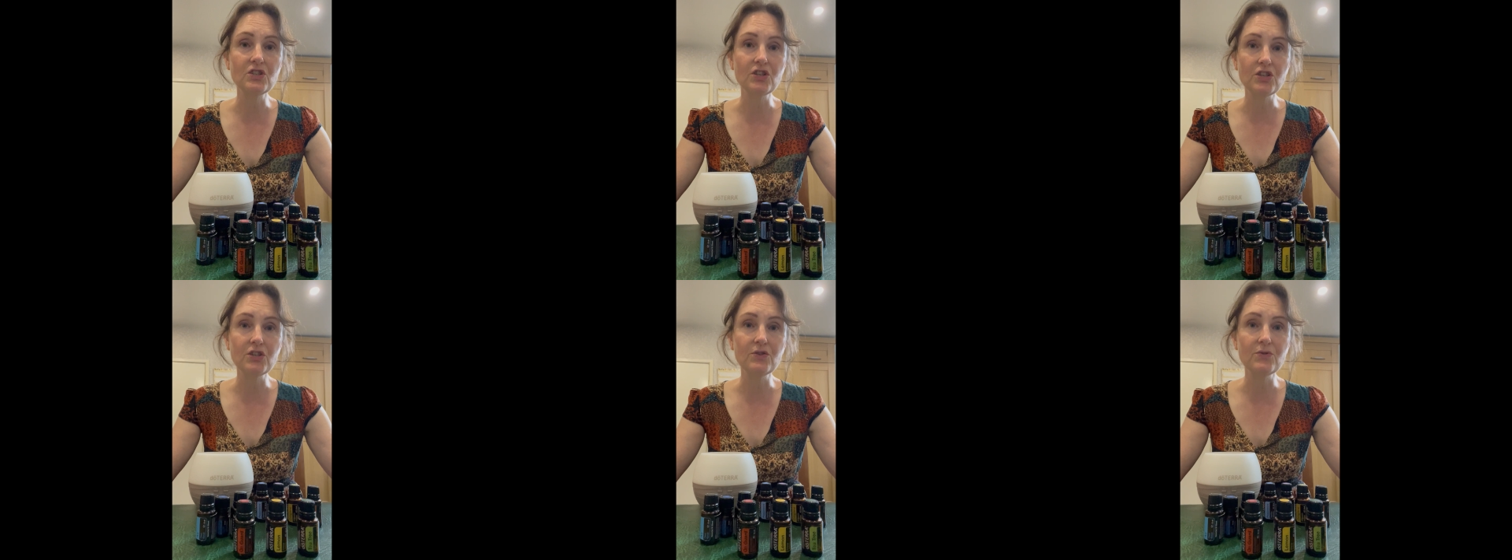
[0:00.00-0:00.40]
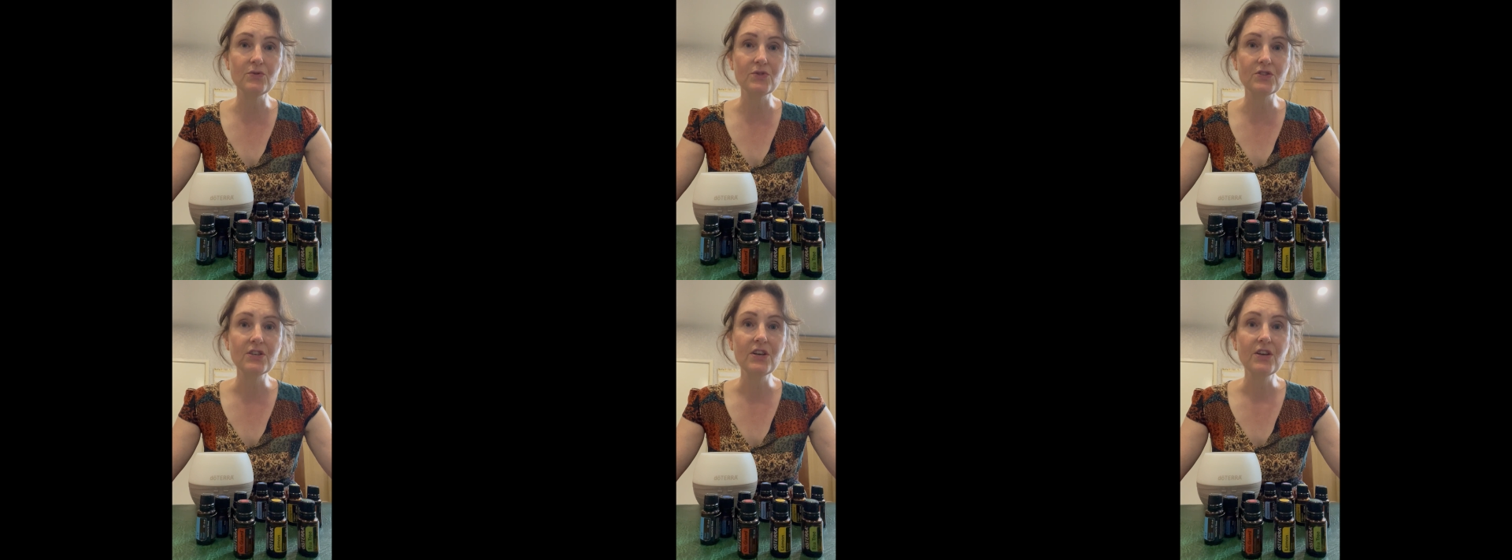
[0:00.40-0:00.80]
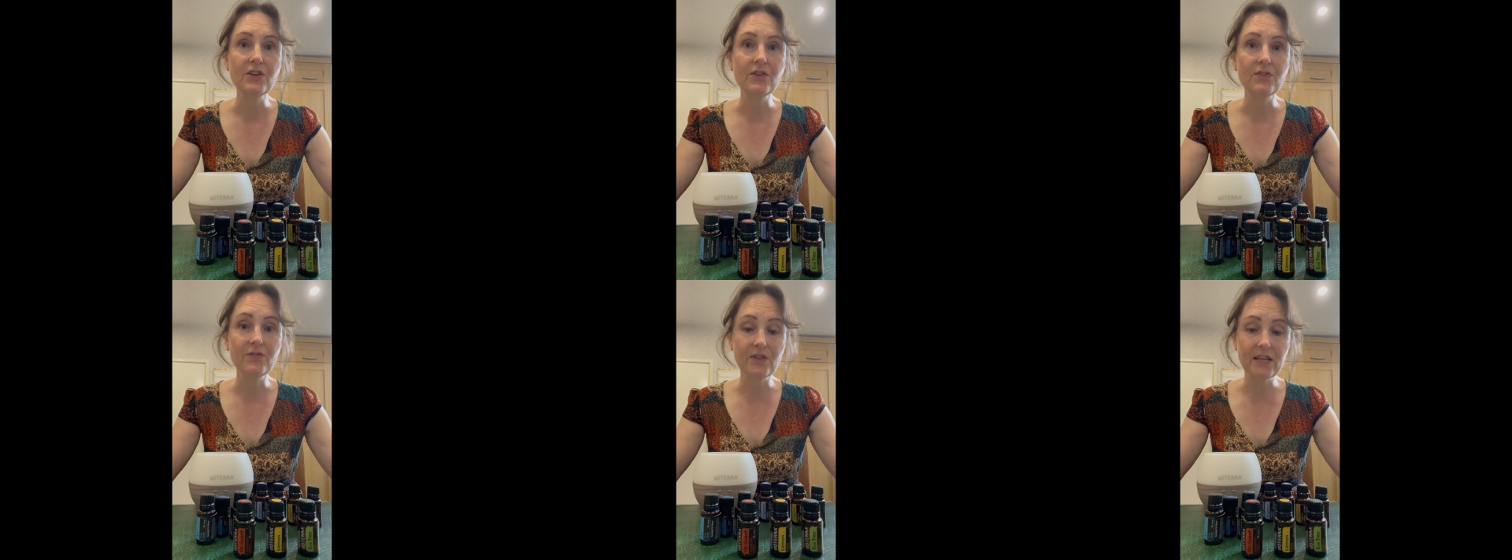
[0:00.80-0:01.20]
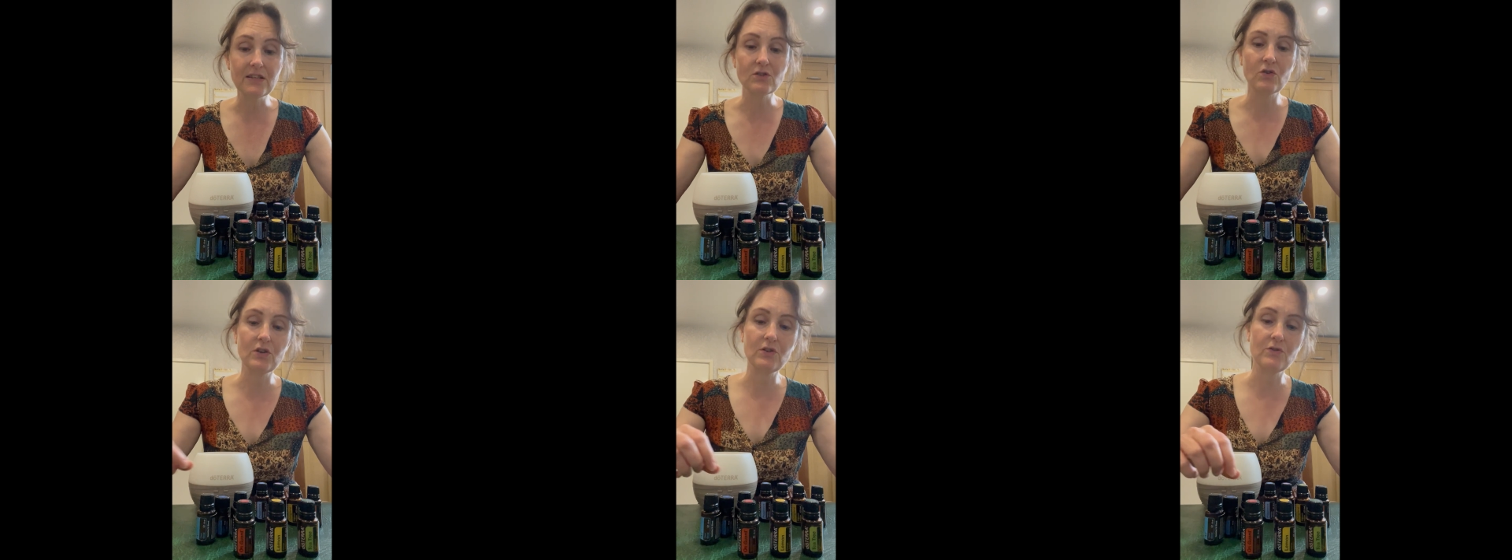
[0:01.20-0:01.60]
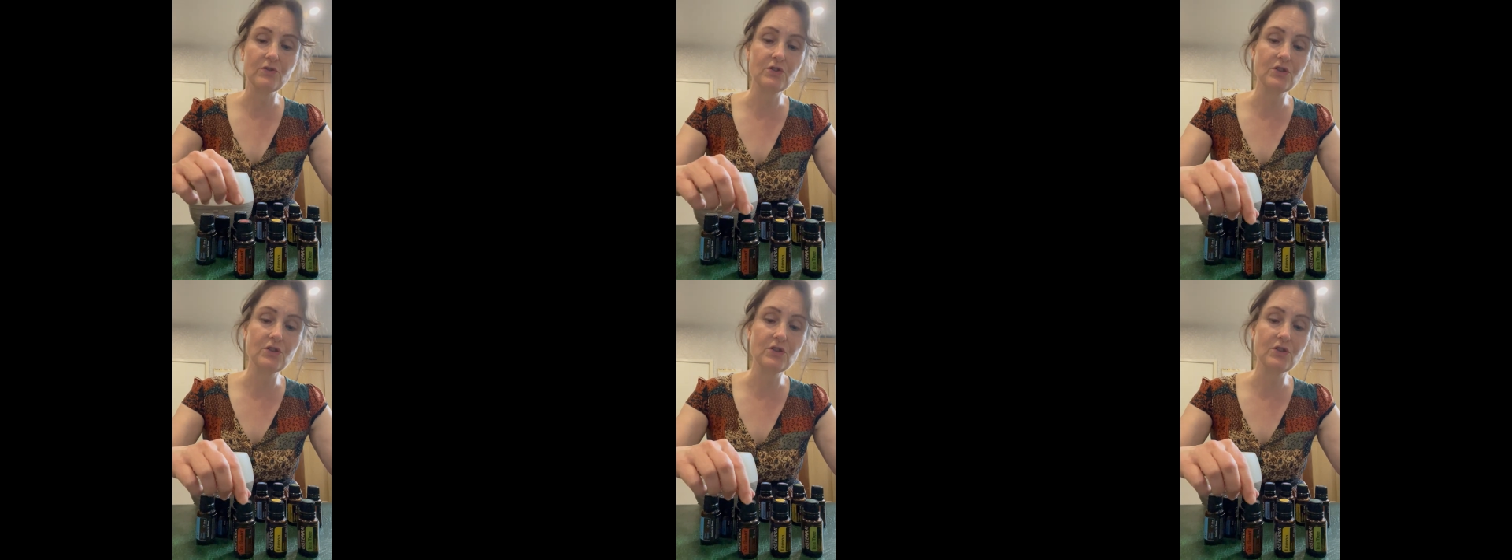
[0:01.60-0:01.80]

use these oils.